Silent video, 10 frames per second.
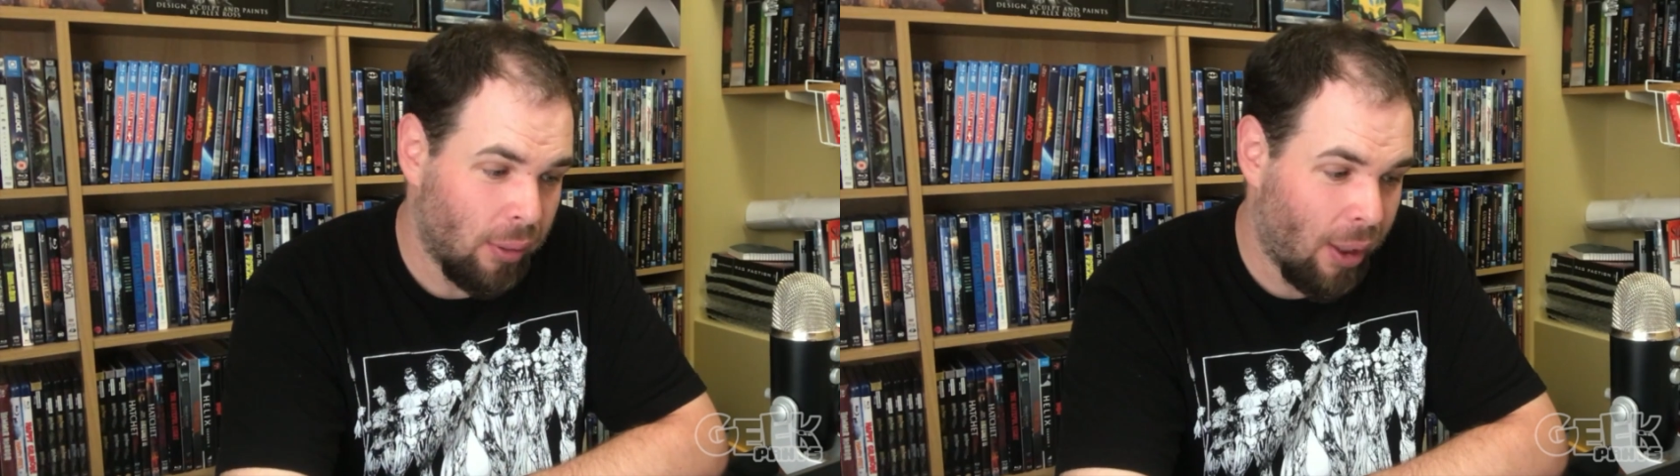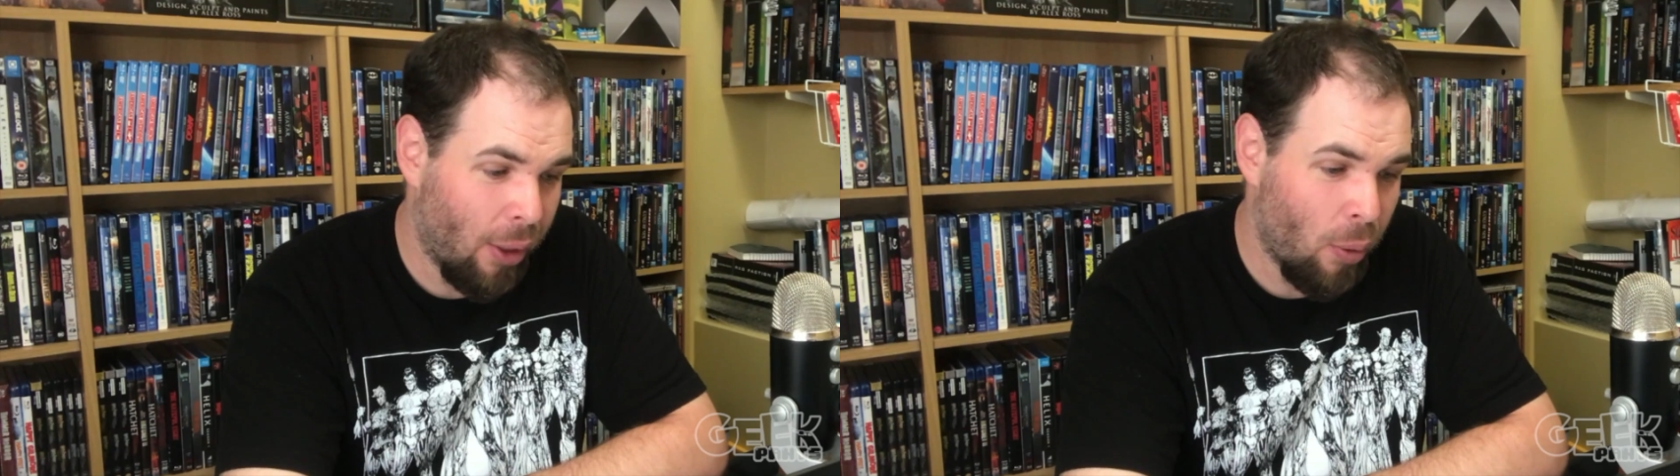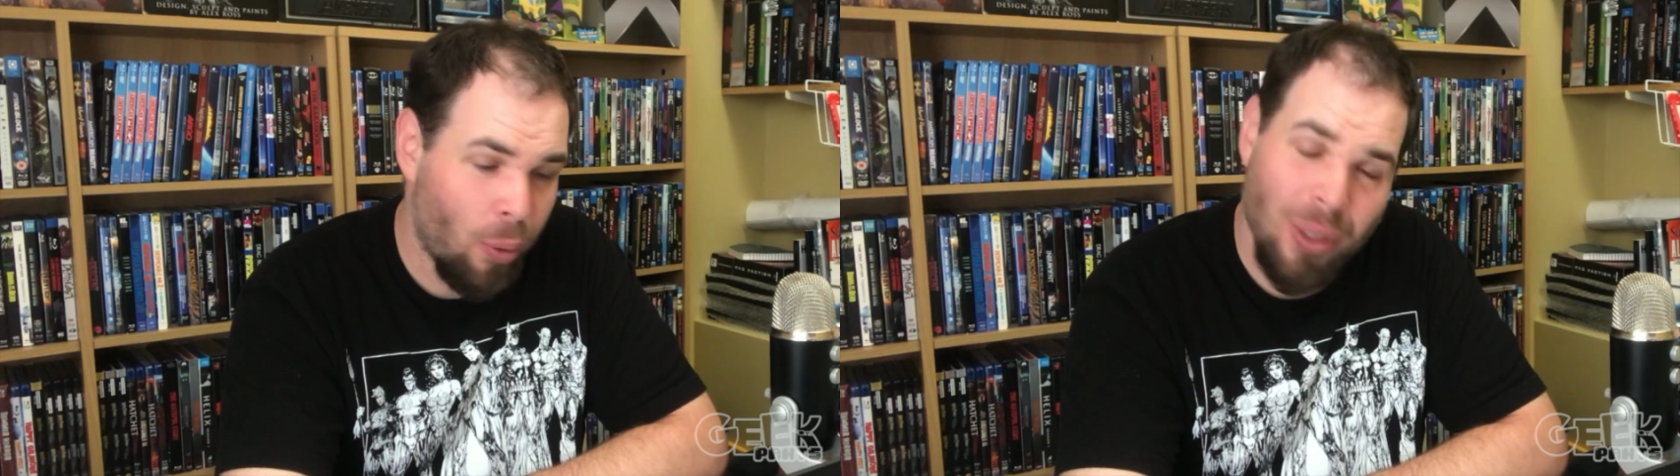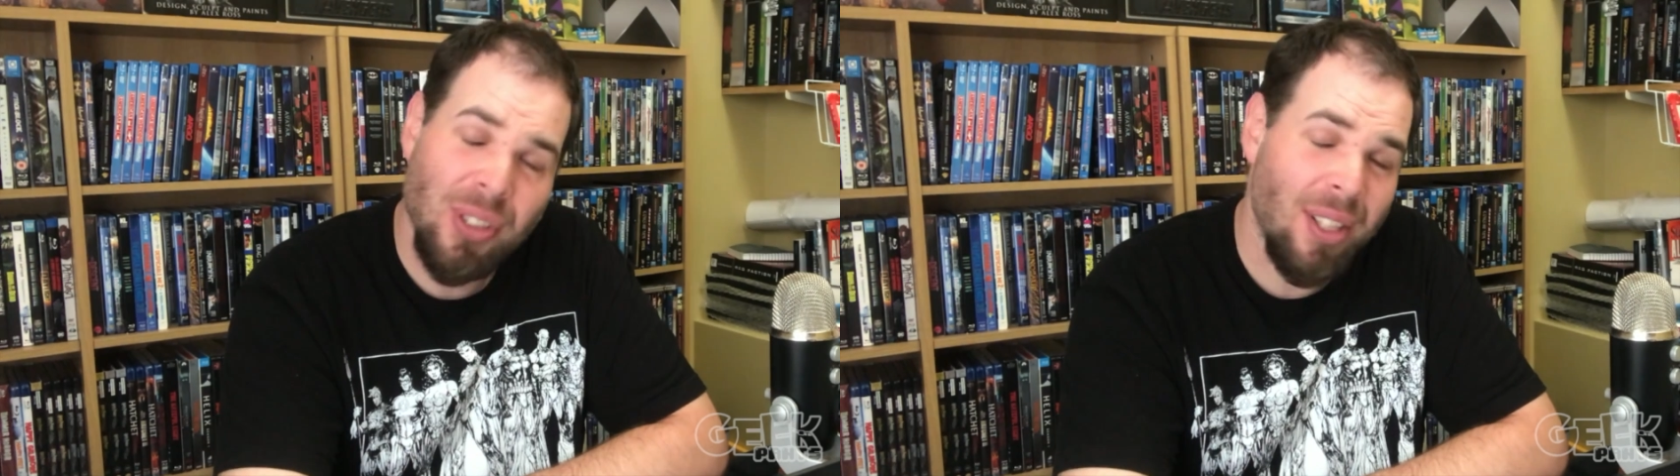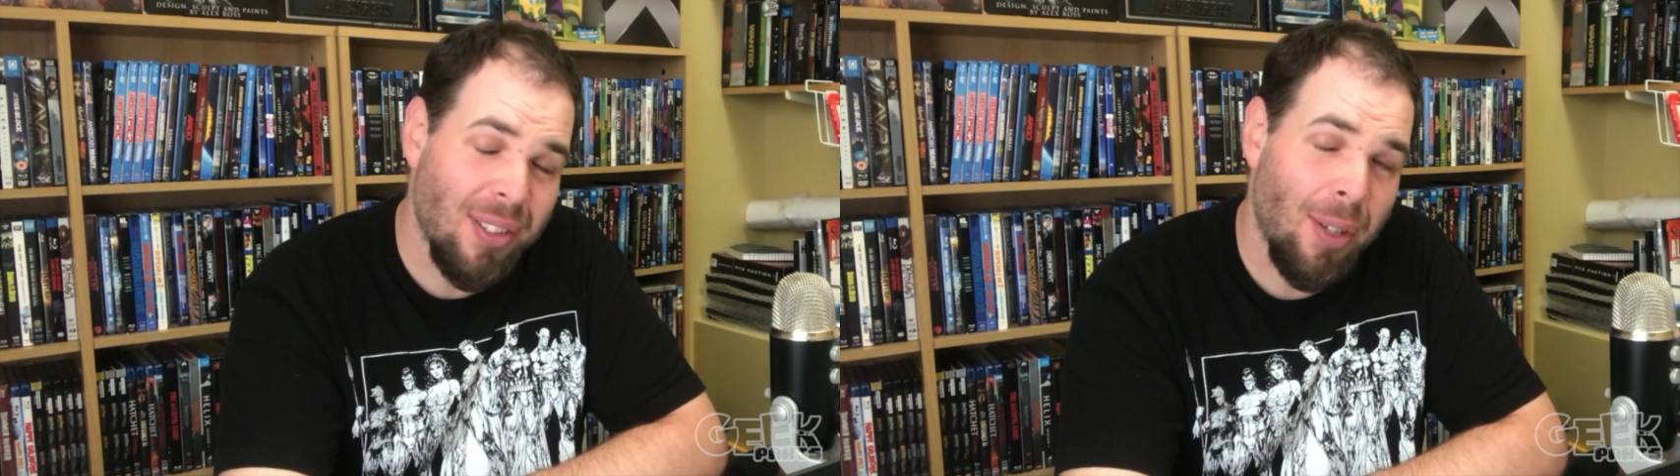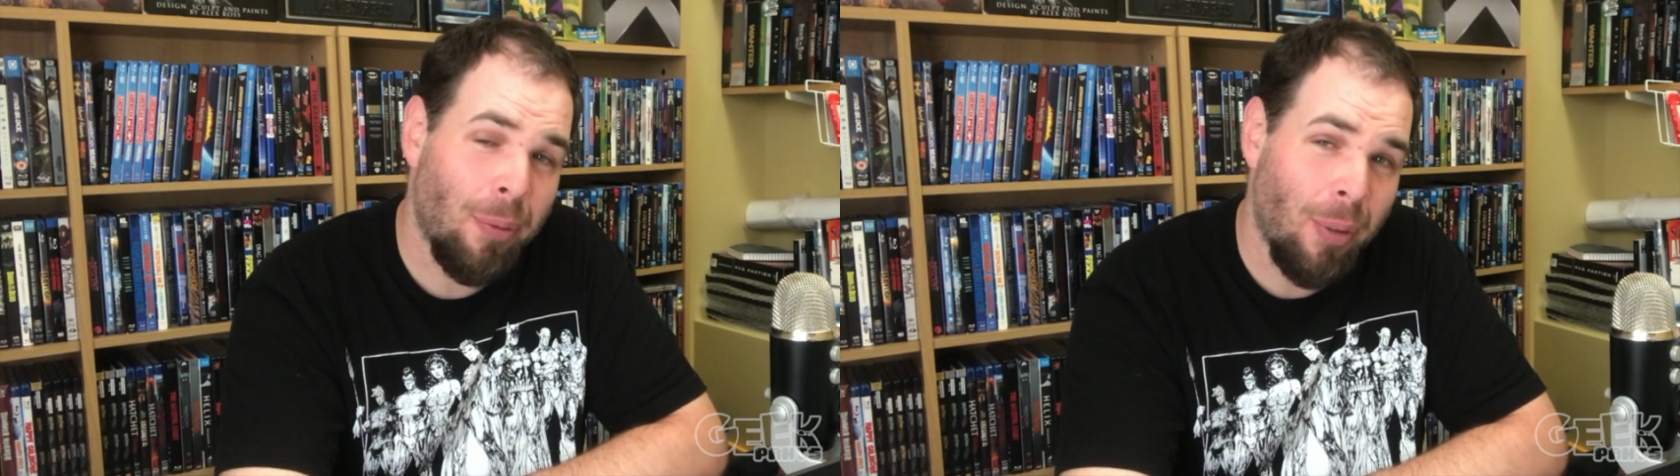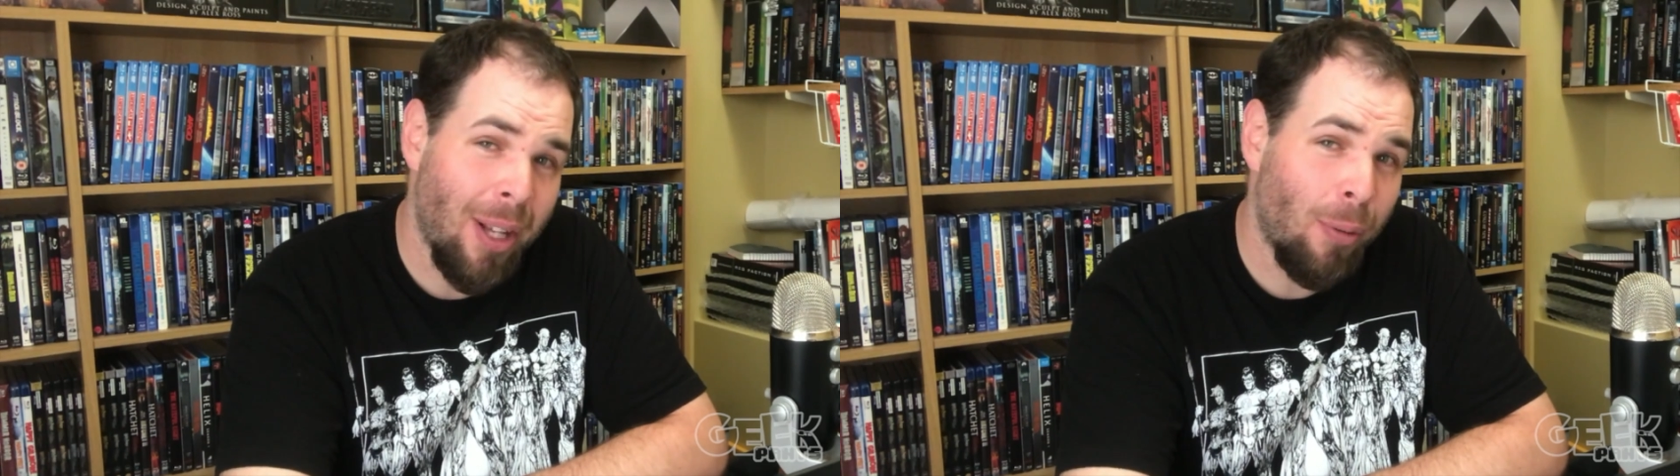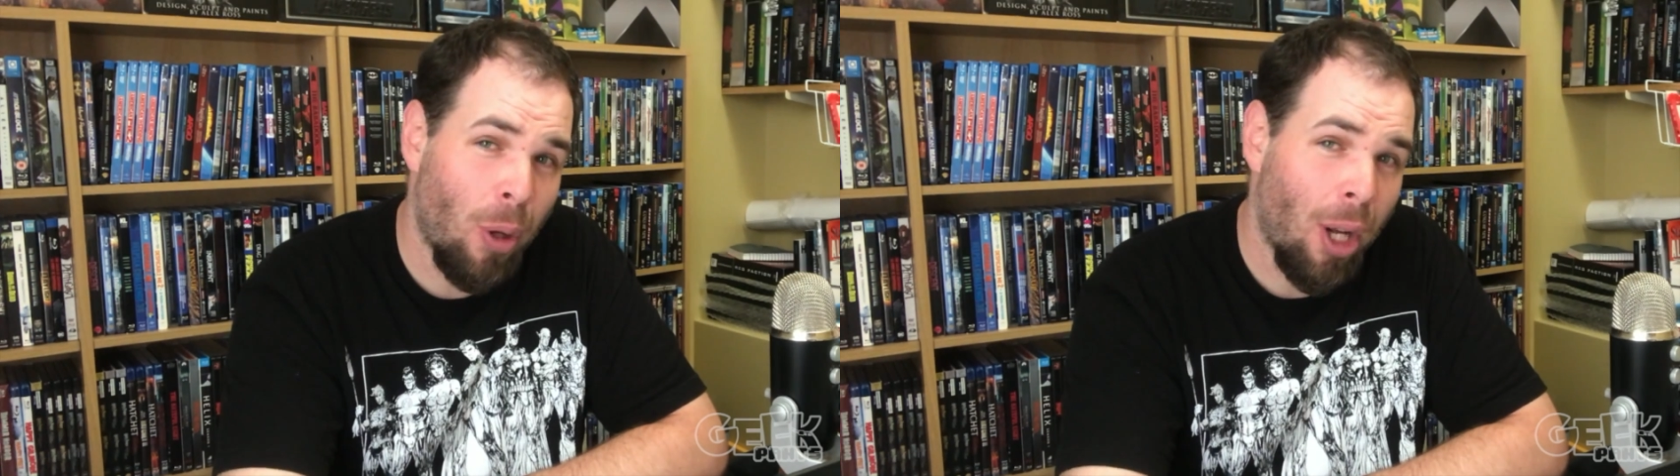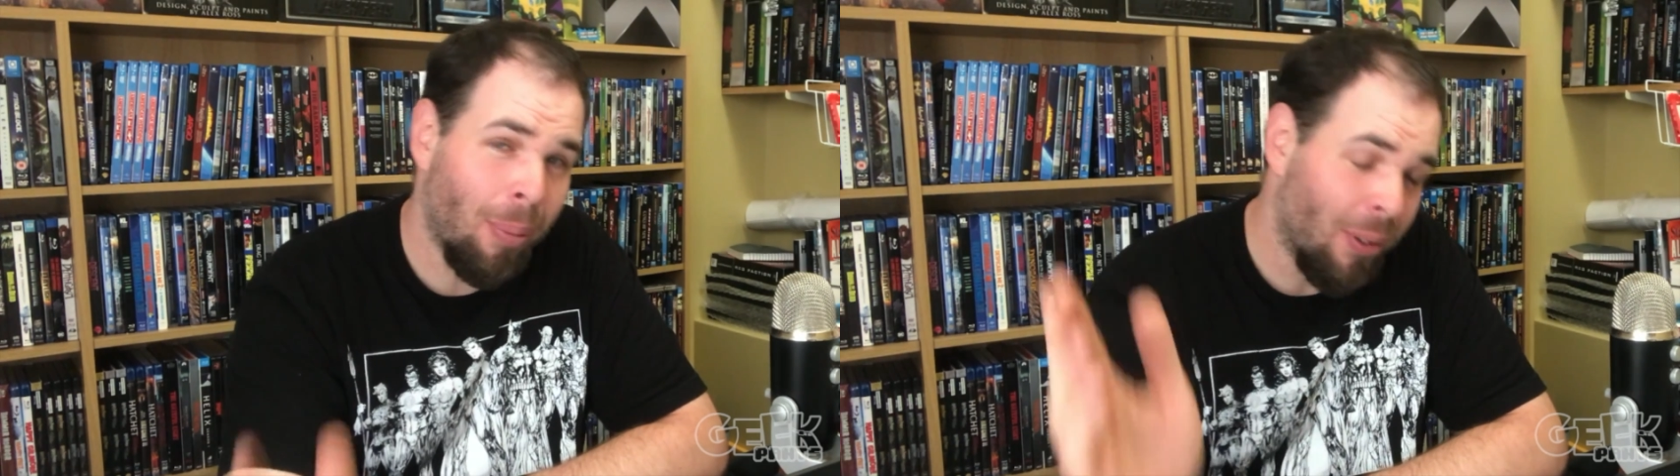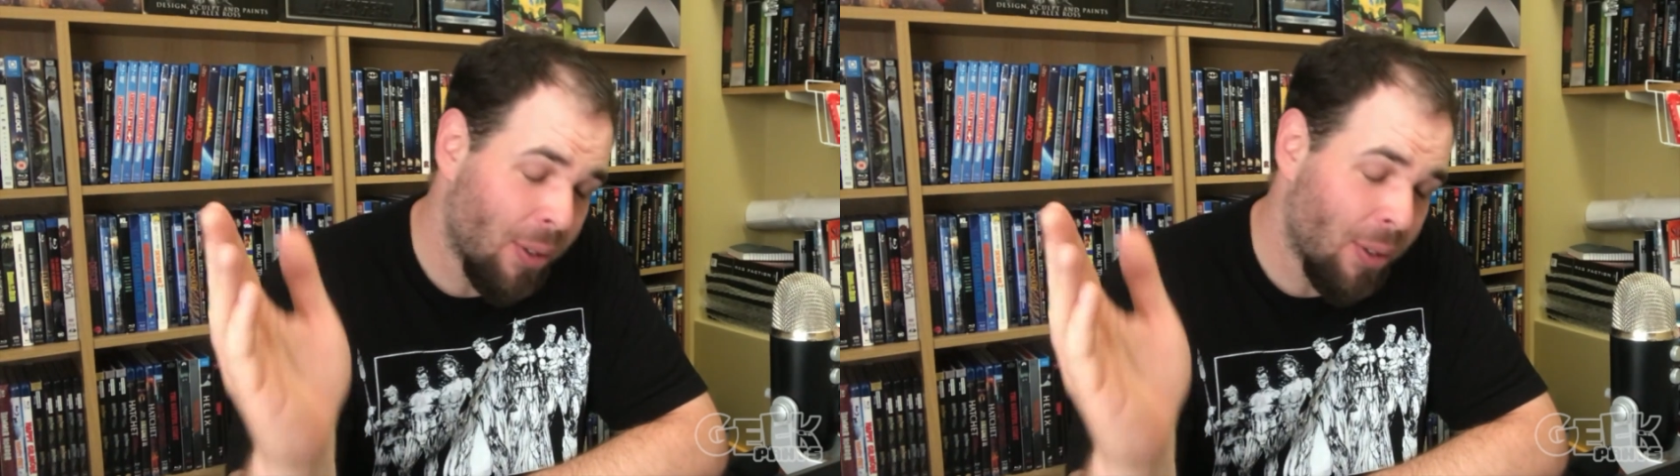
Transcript: I know Chris does love Red Robin,